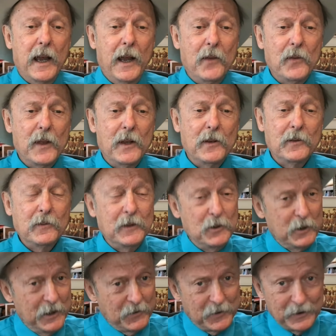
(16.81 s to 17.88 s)
And then
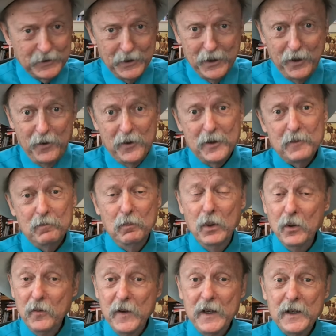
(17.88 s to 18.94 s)
you get the glut of the
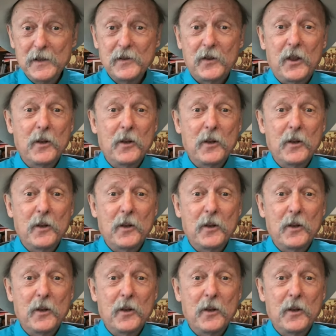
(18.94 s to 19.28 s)
movies,